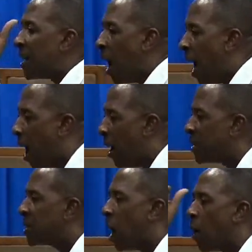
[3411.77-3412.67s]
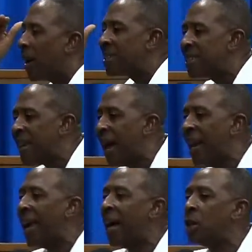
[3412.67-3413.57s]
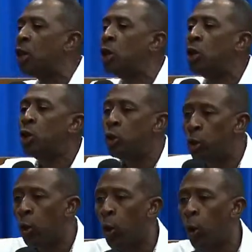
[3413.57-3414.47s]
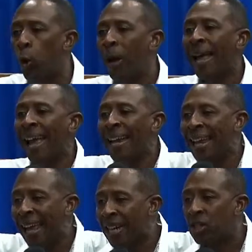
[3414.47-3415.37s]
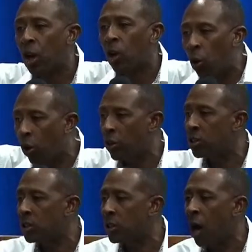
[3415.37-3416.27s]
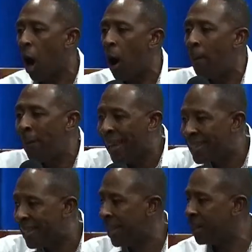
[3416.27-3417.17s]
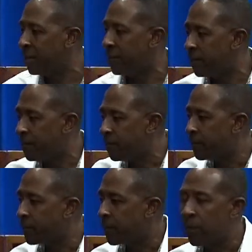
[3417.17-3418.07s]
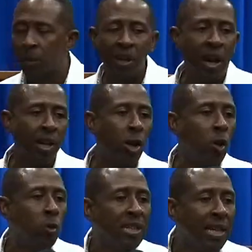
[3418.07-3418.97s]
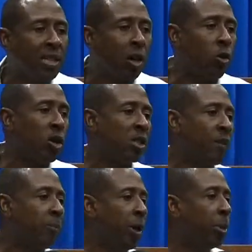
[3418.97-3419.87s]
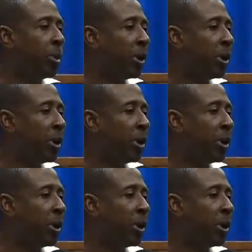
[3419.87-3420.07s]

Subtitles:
ass or a stallion do in intercourse or mating? Because you use intercourse for people,